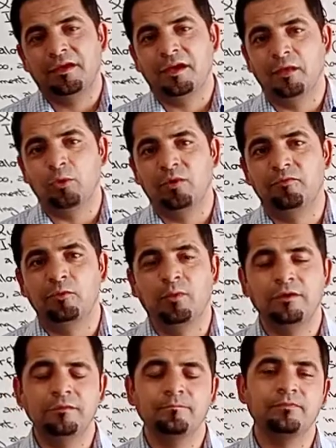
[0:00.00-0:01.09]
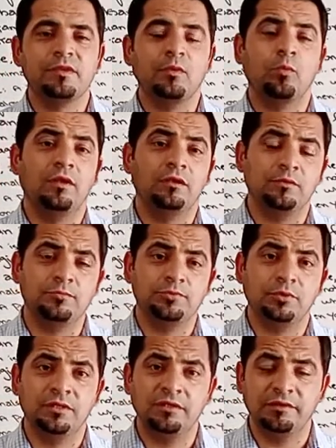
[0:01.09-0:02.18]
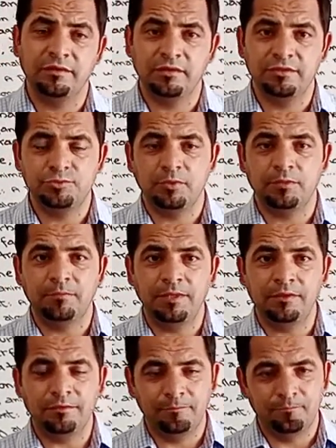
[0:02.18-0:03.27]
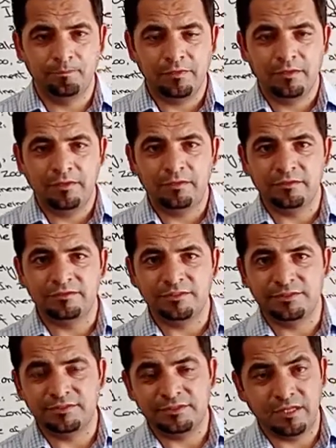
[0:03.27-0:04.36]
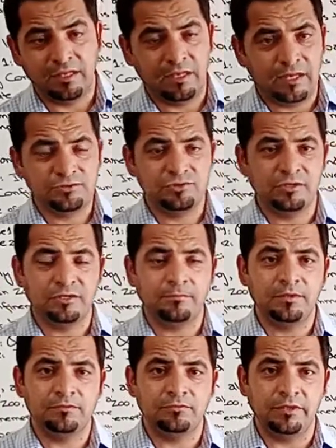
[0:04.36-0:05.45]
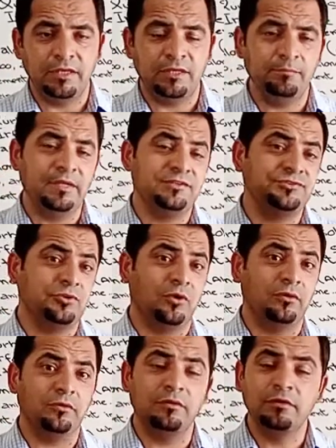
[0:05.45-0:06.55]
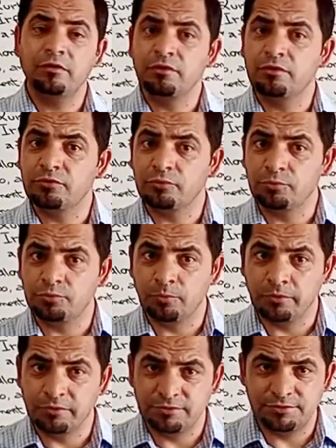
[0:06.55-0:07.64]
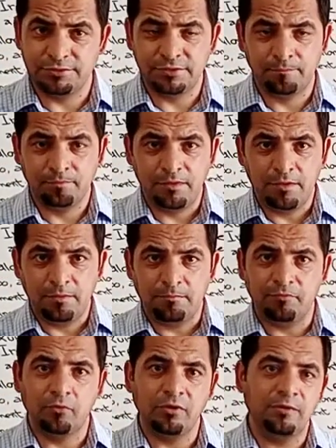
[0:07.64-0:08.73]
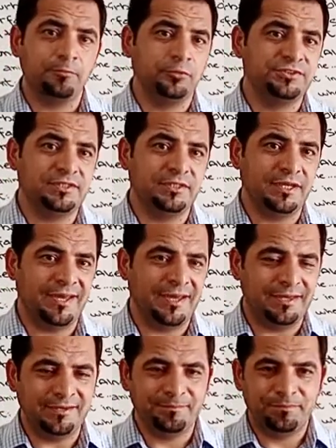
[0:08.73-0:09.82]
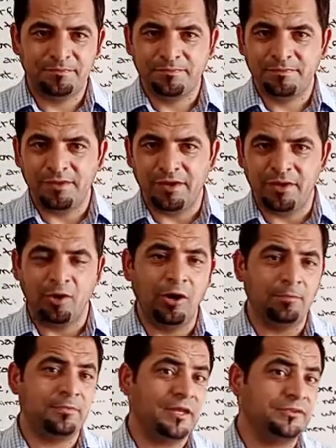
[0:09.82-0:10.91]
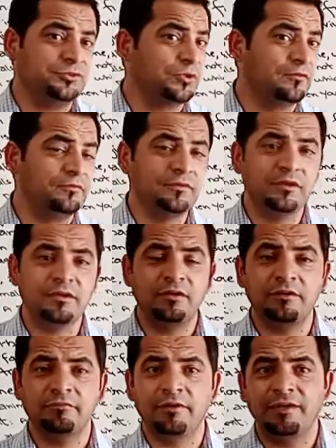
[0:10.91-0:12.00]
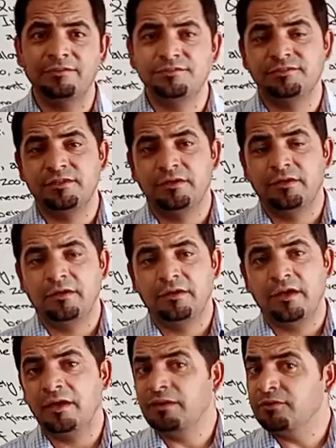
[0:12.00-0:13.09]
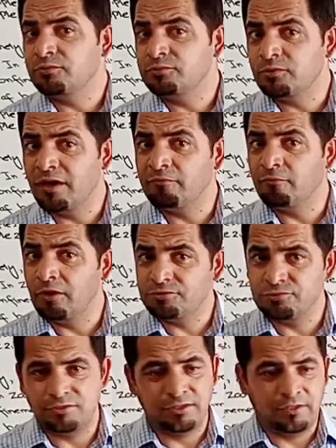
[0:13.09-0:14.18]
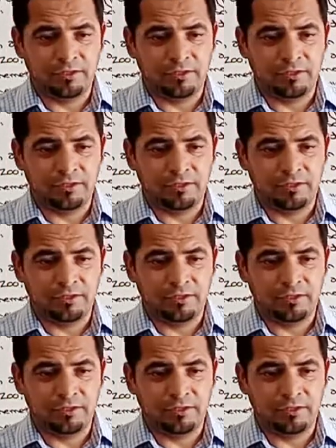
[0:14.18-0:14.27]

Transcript: Hello everyone, welcome to Learn English with Mir. This is lecture number 3 based on root words. Before I proceed ahead, I hope that you have revised and you do have watched